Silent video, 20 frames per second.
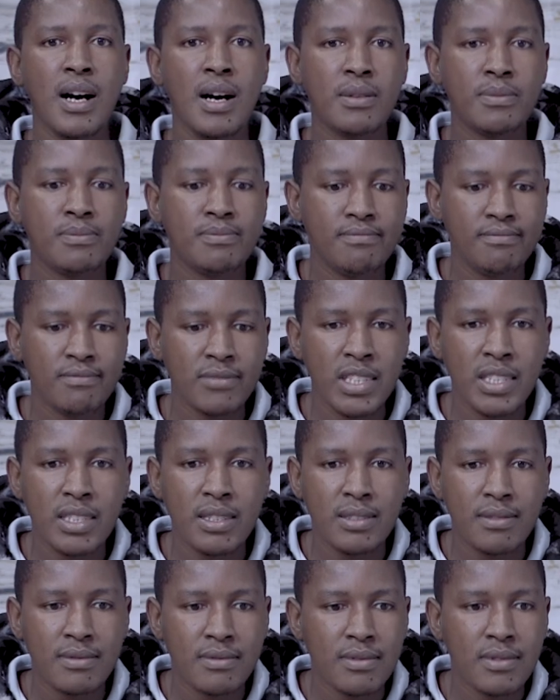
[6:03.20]
um,
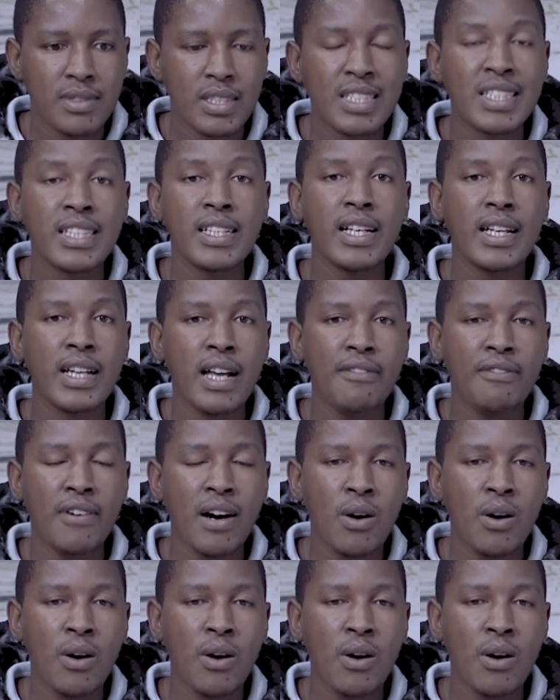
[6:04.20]
three and a half